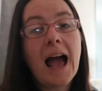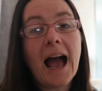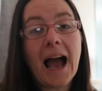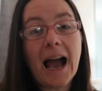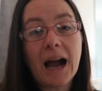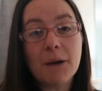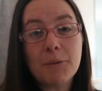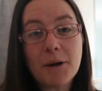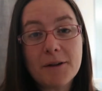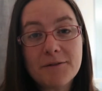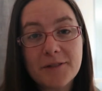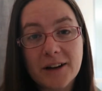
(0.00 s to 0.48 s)

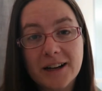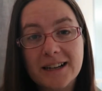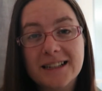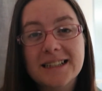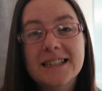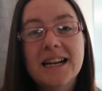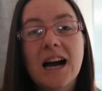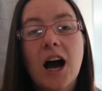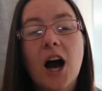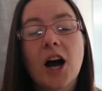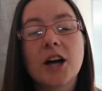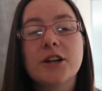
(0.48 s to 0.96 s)
However,
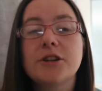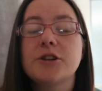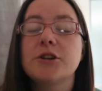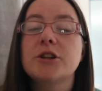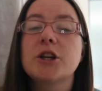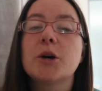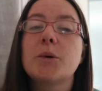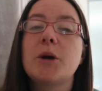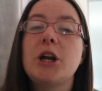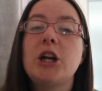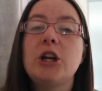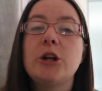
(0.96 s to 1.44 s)
I do
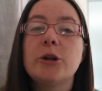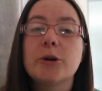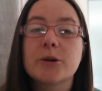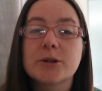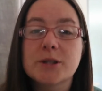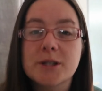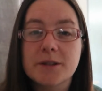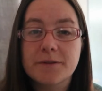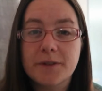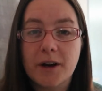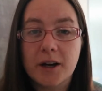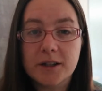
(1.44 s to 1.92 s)
know a
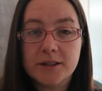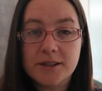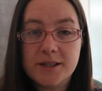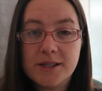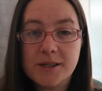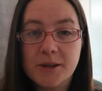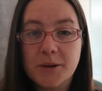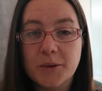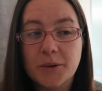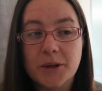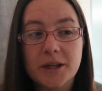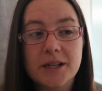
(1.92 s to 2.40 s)
lot of
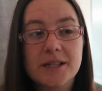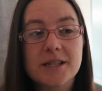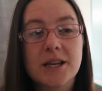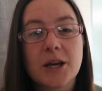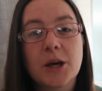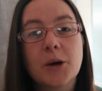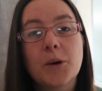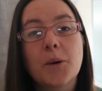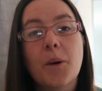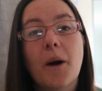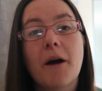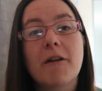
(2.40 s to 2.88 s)
unschoolers
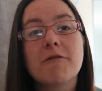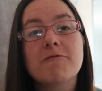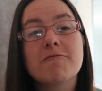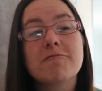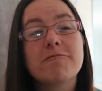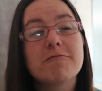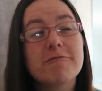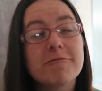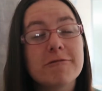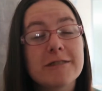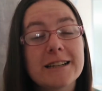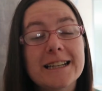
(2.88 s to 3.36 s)
who
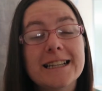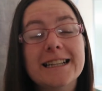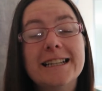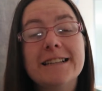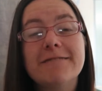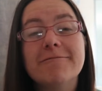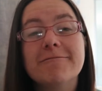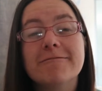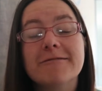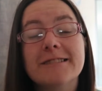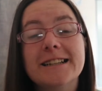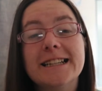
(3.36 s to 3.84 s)

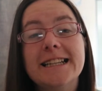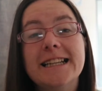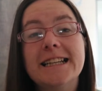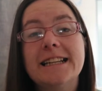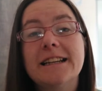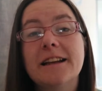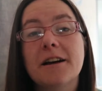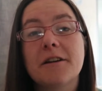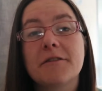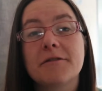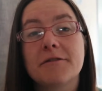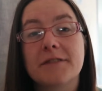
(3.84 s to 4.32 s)
really, really
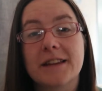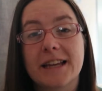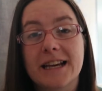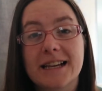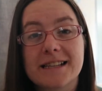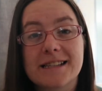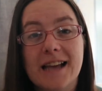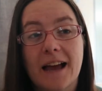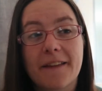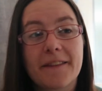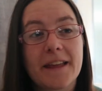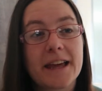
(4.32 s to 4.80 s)
love
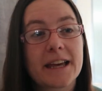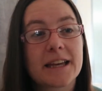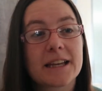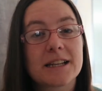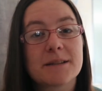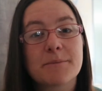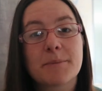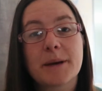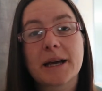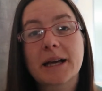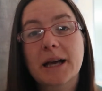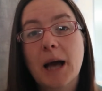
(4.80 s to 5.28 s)
this and they
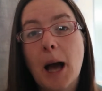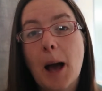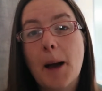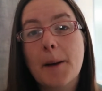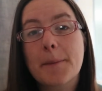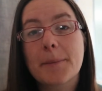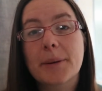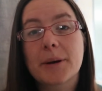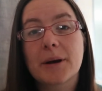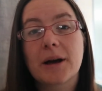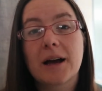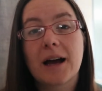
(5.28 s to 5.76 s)
can pick
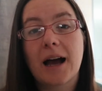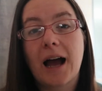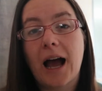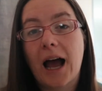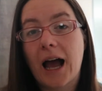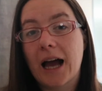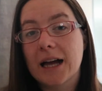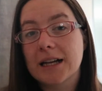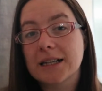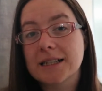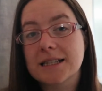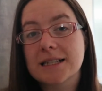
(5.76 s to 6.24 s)
up
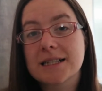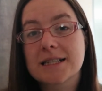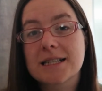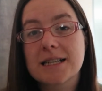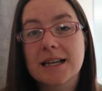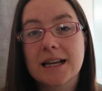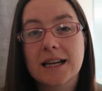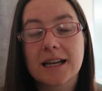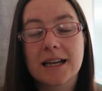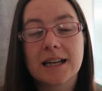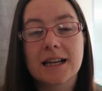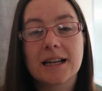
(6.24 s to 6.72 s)
and
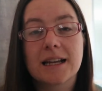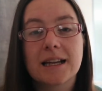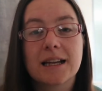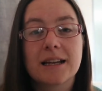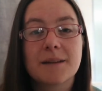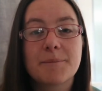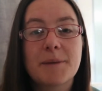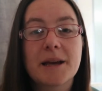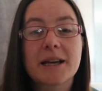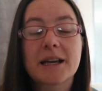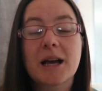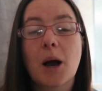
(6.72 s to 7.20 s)

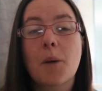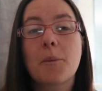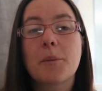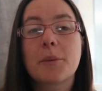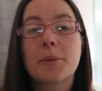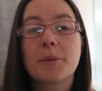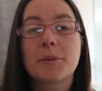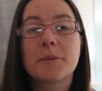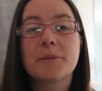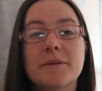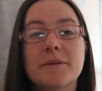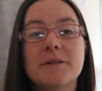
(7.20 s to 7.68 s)
pick up
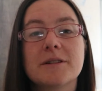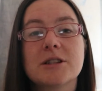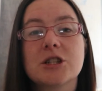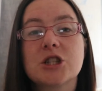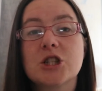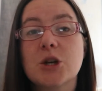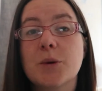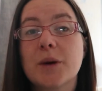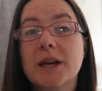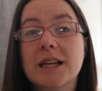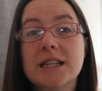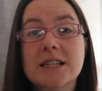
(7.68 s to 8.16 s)

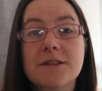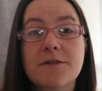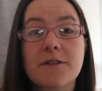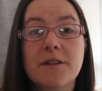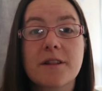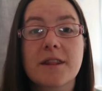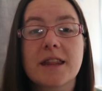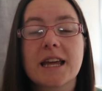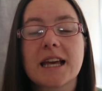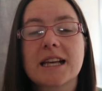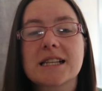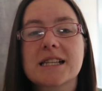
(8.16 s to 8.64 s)
doing
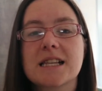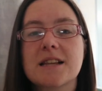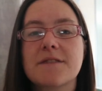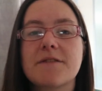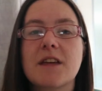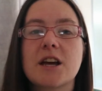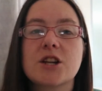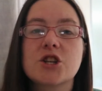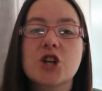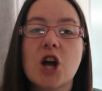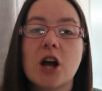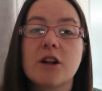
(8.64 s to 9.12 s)
different things and if
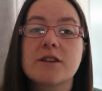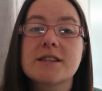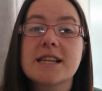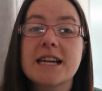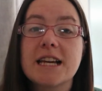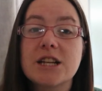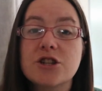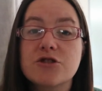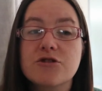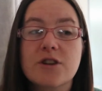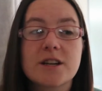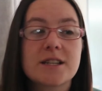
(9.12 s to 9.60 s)
their child's
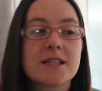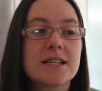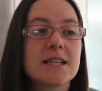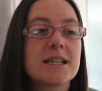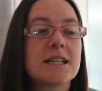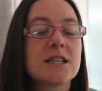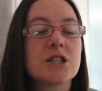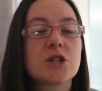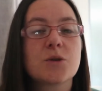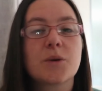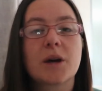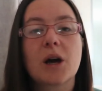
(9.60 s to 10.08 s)
interested
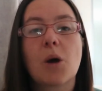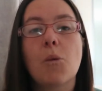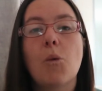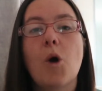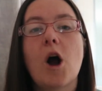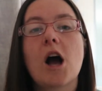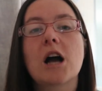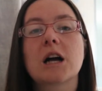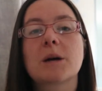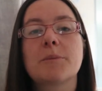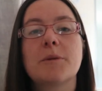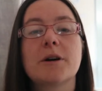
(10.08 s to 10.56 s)
in doing a
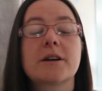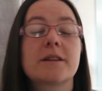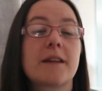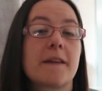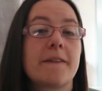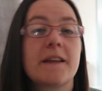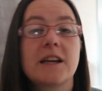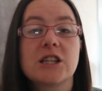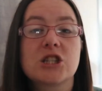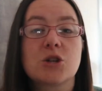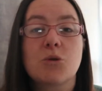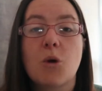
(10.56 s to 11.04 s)
workbook
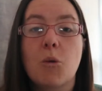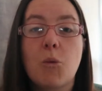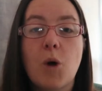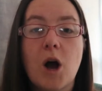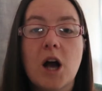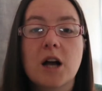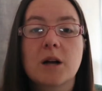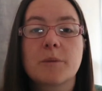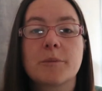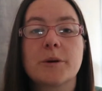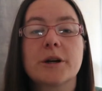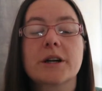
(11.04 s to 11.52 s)
then they do a
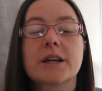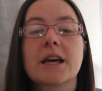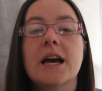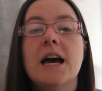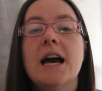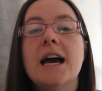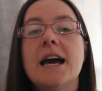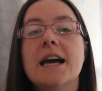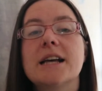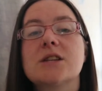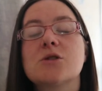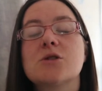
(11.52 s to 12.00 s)
workbook
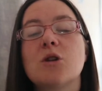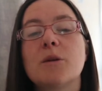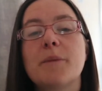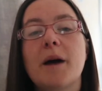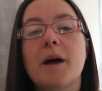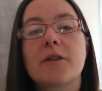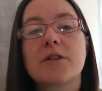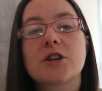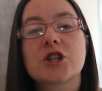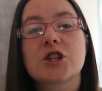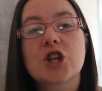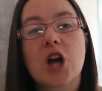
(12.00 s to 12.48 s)
it's all
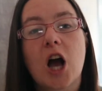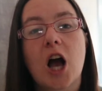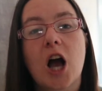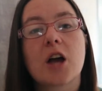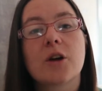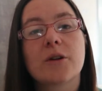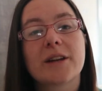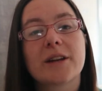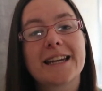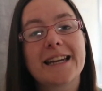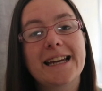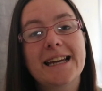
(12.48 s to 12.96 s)
about the
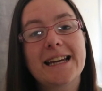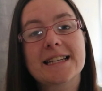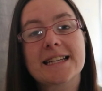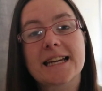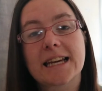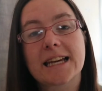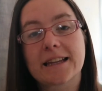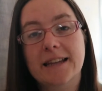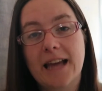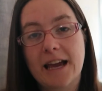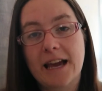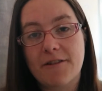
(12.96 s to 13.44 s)
child
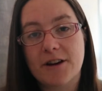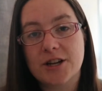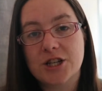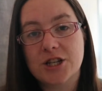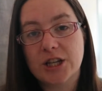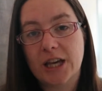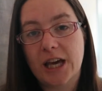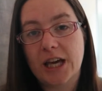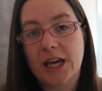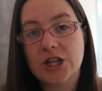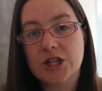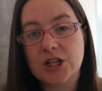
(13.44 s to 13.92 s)
leading their
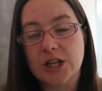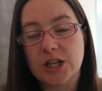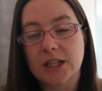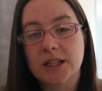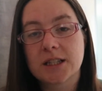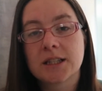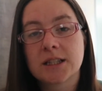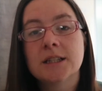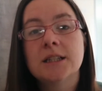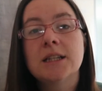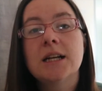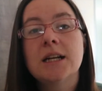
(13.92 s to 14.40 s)

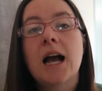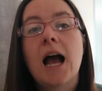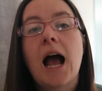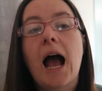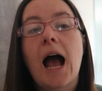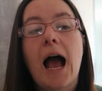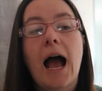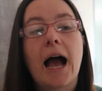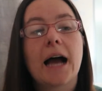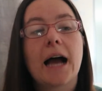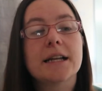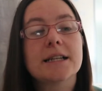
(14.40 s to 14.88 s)
education
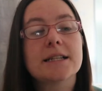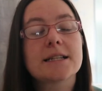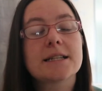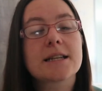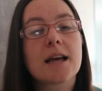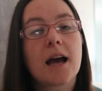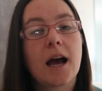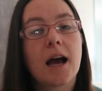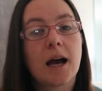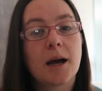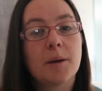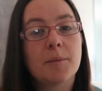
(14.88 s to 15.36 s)
and
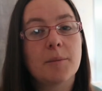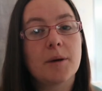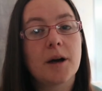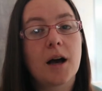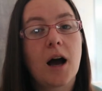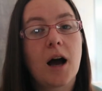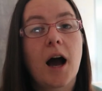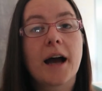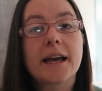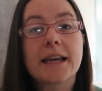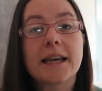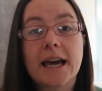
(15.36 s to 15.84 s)
um,
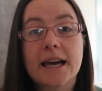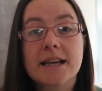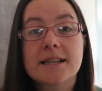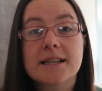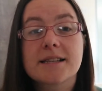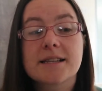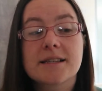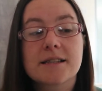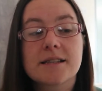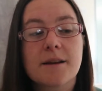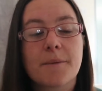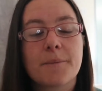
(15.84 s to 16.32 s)
i
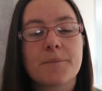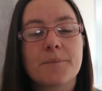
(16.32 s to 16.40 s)
guess